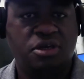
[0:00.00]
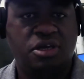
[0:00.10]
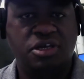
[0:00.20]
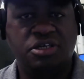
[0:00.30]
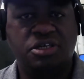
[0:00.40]

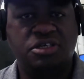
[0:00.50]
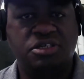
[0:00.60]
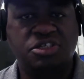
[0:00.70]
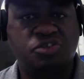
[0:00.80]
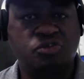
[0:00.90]
And
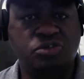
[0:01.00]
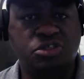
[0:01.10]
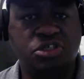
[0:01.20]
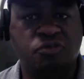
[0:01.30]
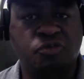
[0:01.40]

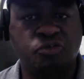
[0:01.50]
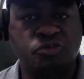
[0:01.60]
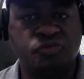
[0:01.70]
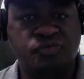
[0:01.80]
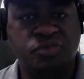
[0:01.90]
he overthrew
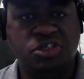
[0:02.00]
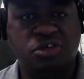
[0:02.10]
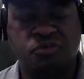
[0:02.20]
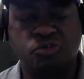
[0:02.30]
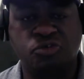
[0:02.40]

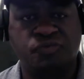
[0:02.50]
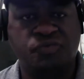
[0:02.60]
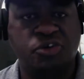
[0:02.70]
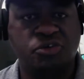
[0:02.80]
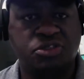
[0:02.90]
some
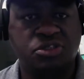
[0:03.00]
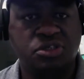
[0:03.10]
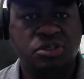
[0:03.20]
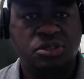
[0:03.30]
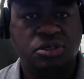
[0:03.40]
folks.
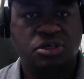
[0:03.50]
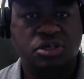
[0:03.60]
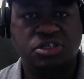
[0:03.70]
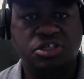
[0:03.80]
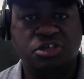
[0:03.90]

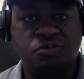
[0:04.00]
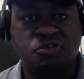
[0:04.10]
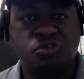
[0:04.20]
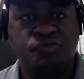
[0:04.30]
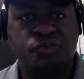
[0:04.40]
But
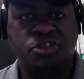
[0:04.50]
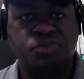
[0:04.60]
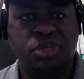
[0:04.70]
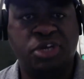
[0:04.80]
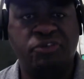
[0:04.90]

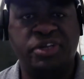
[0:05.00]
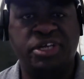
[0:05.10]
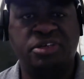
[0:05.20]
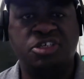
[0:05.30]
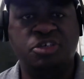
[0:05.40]
every
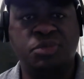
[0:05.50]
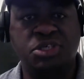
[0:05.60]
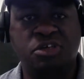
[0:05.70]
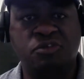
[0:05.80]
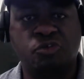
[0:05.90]
damn
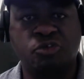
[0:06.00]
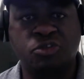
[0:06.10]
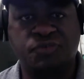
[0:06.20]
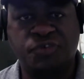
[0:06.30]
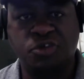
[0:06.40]
QB overthrows
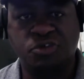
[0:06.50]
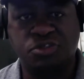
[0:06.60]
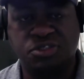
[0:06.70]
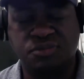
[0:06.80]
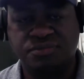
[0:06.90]
some
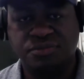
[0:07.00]
folks.